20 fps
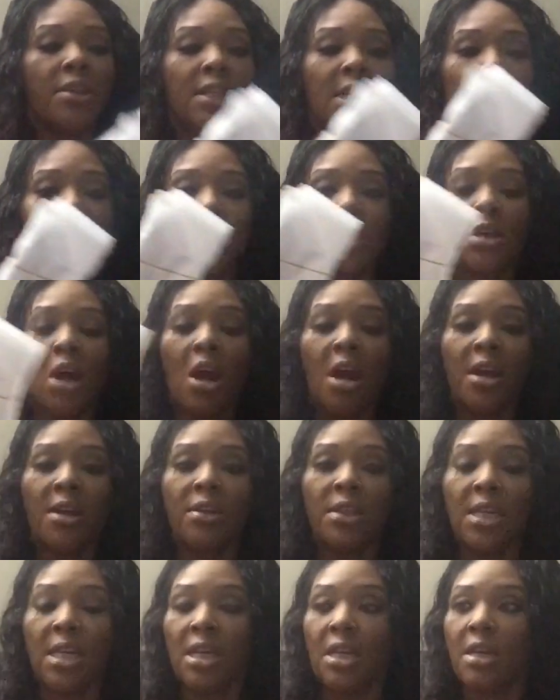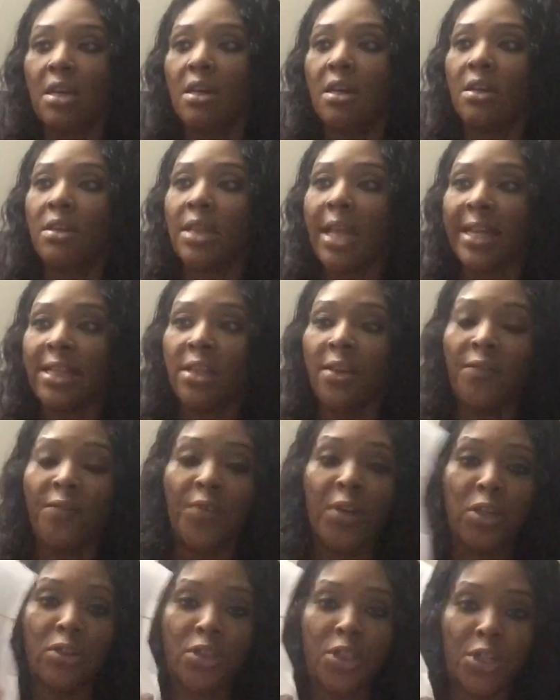These are the
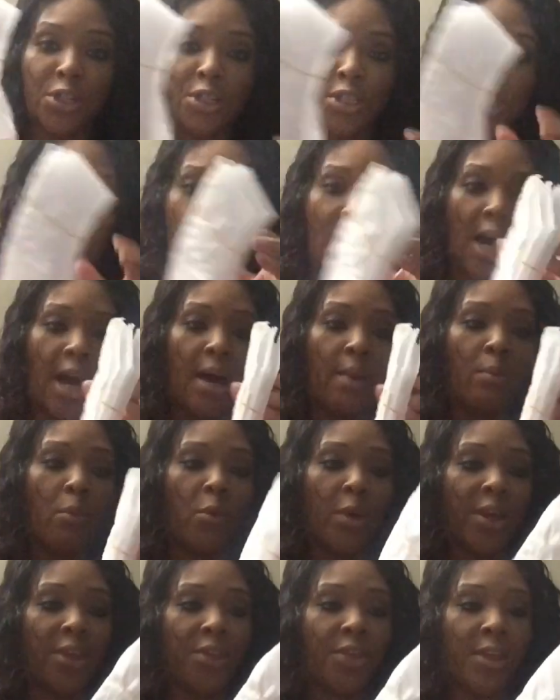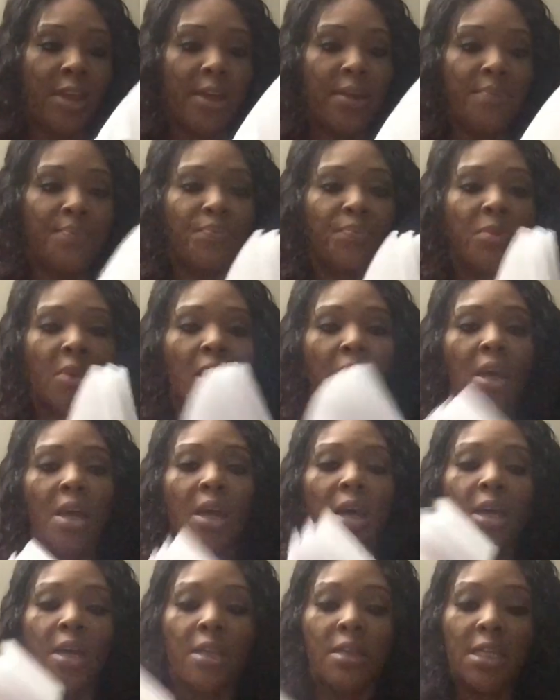filters that come with it.
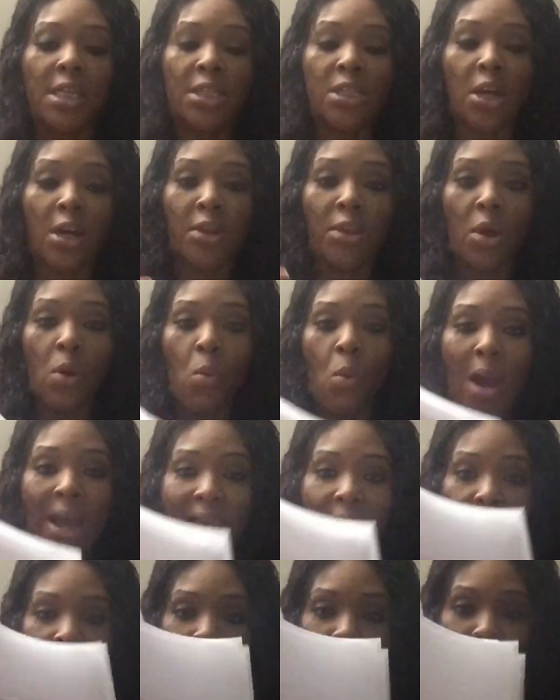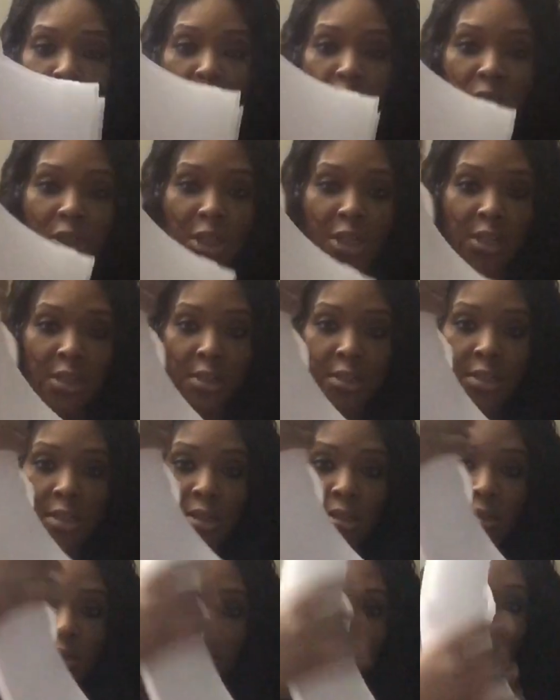These are the white
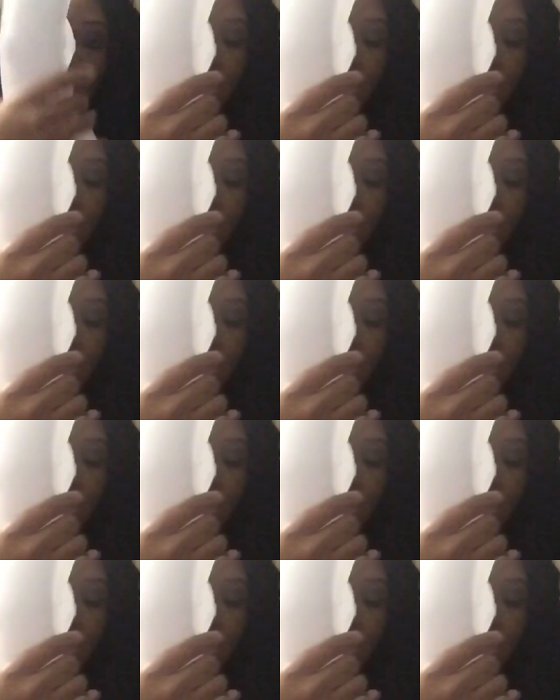filters.